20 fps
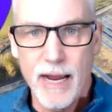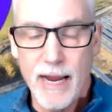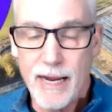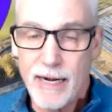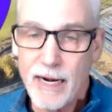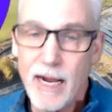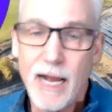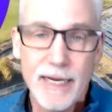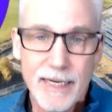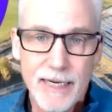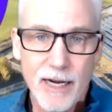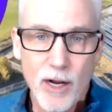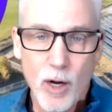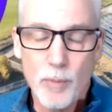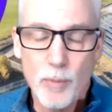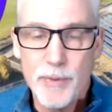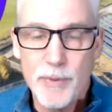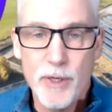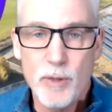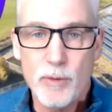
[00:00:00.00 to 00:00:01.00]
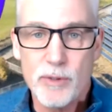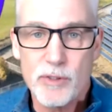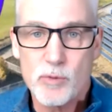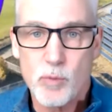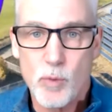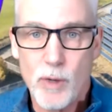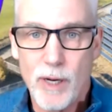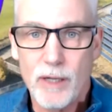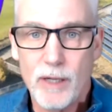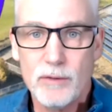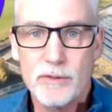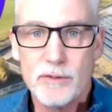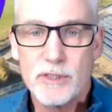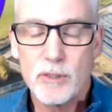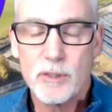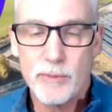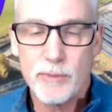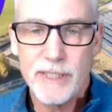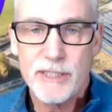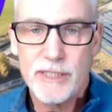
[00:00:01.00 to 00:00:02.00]
And I can help you as well.
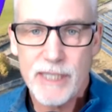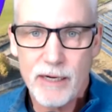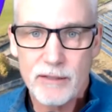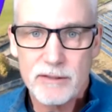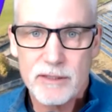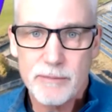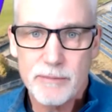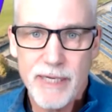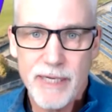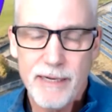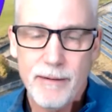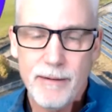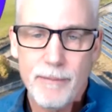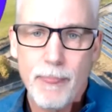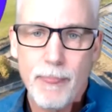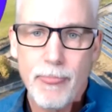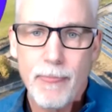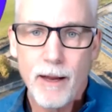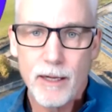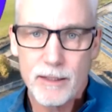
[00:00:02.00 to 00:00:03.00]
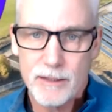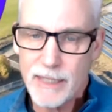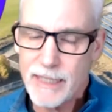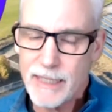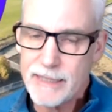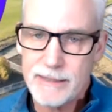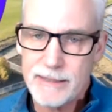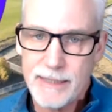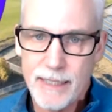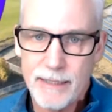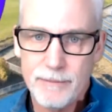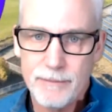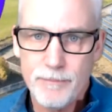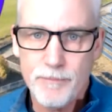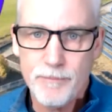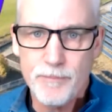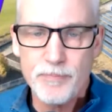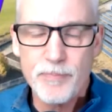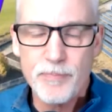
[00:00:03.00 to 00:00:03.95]
So reach out to me on LinkedIn.